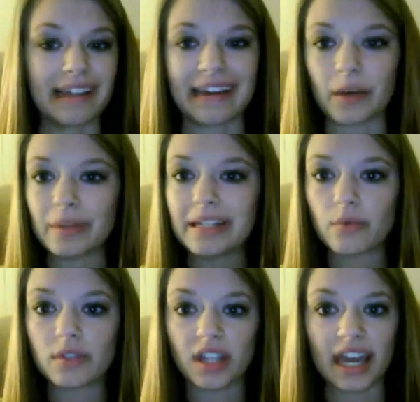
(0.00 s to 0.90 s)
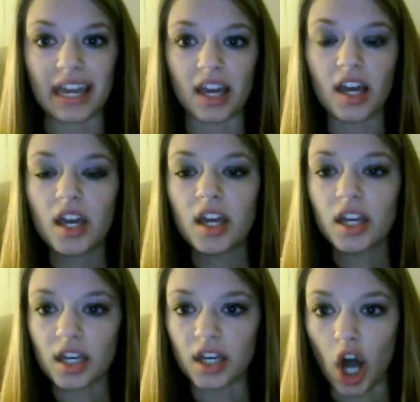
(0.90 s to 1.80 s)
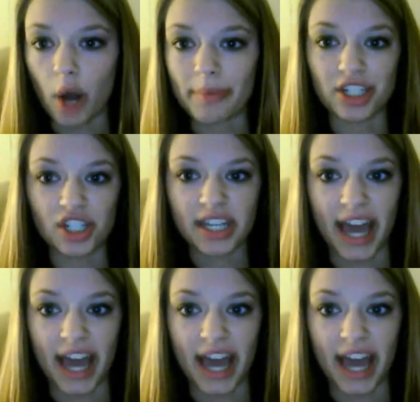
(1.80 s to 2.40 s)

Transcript: Like, we don't say garbage